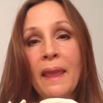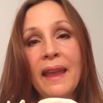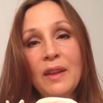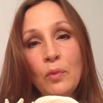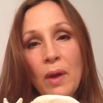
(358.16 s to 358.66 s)

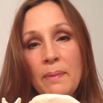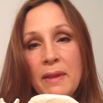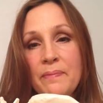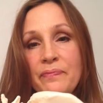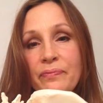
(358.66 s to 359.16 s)
In
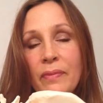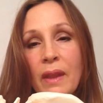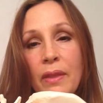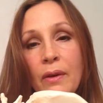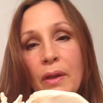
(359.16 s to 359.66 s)
women,
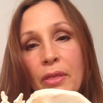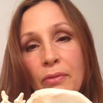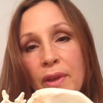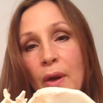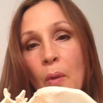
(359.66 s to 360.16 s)
there are
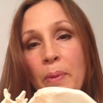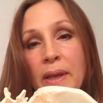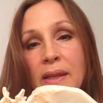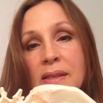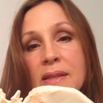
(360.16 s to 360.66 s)
3
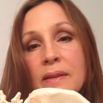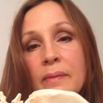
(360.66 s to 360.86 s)
openings.